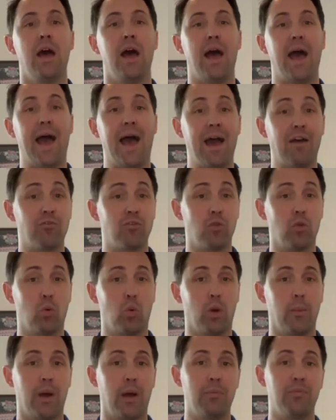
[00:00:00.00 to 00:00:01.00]
After the
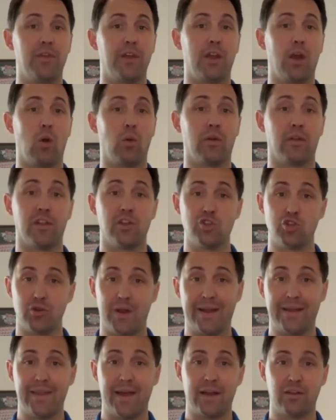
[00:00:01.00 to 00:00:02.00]
warm-up, they go into the
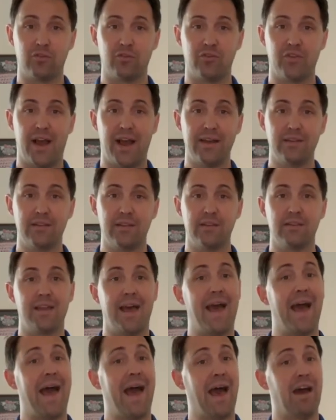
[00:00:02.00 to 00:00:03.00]
strength
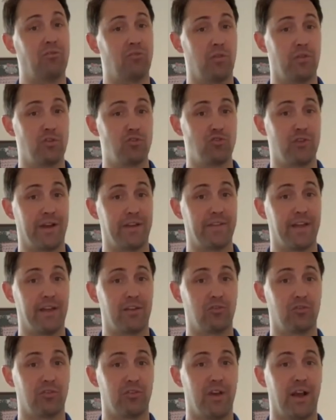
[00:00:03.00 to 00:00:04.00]
exercises. After the strength
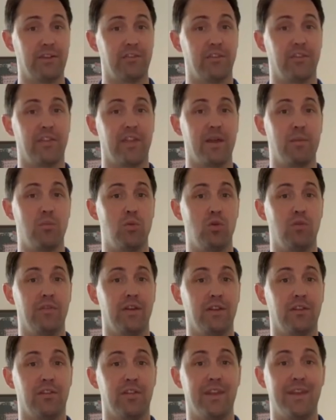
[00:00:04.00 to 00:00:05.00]
exercises, they move
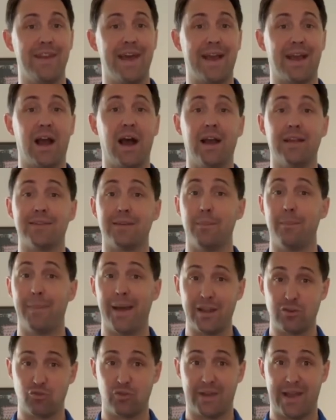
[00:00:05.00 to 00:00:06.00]
into the neck
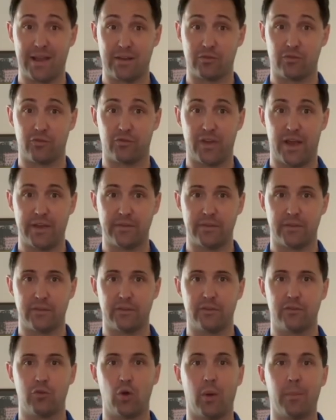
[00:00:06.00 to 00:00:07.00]
isometric exercises.
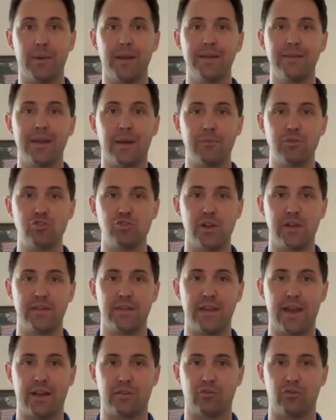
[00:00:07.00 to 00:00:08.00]
So I'm going to demonstrate
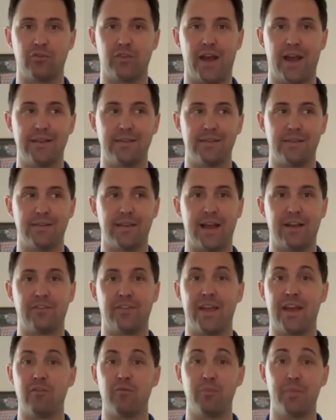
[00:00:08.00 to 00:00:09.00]
the exercises as
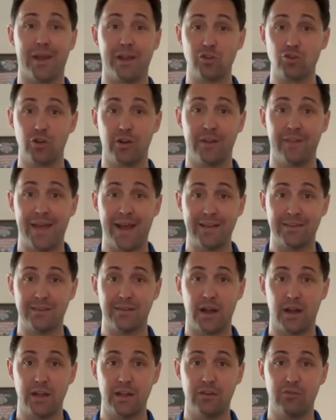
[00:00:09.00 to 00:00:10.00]
they have pictured in that
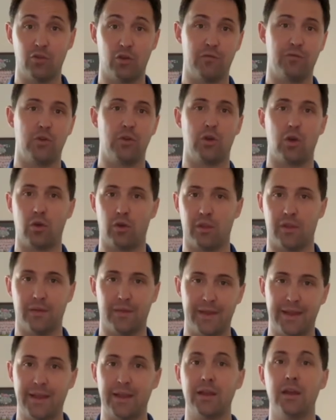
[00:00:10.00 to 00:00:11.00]
study. So if you go to the
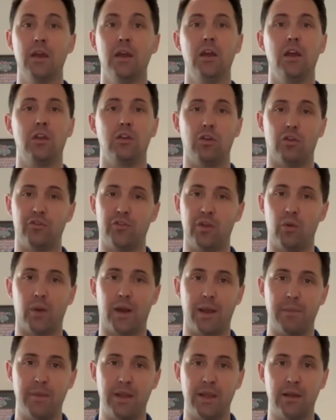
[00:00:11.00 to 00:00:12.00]
link, you'll see what
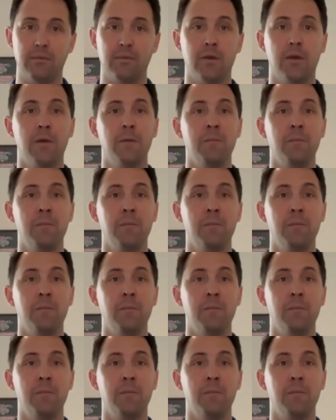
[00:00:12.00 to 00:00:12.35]
I mean.